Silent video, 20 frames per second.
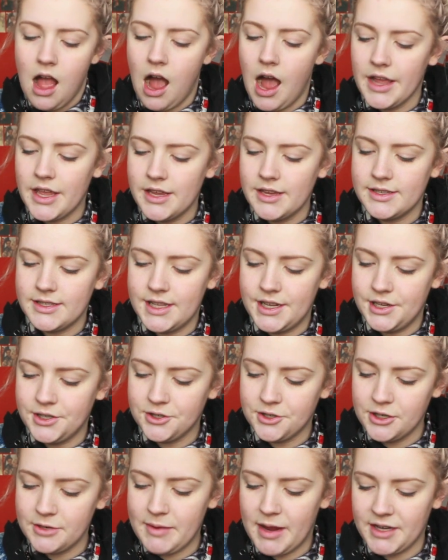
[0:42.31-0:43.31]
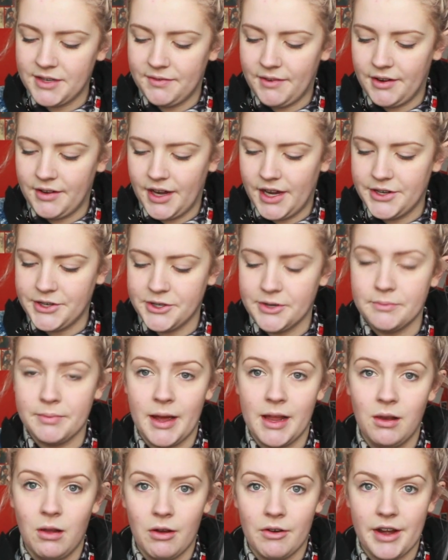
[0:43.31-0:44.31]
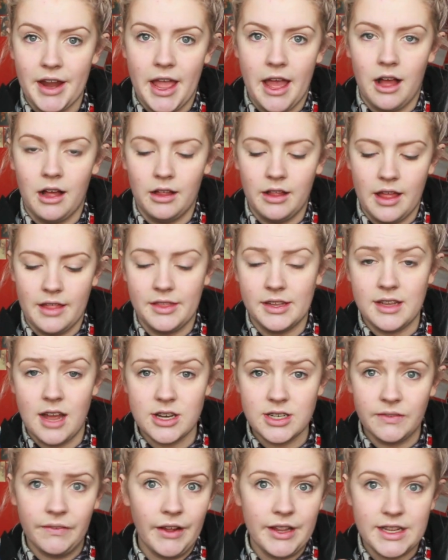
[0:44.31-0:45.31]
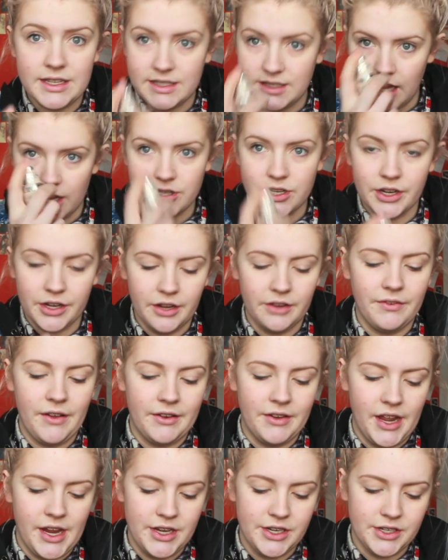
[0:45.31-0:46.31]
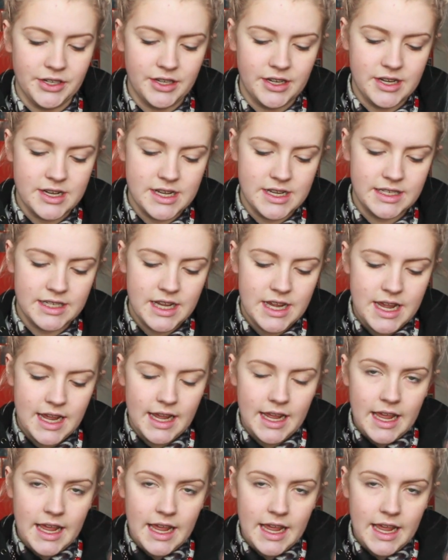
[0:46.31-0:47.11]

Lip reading: I use the True Match foundation by L'Oreal, and I just find this such a good foundation because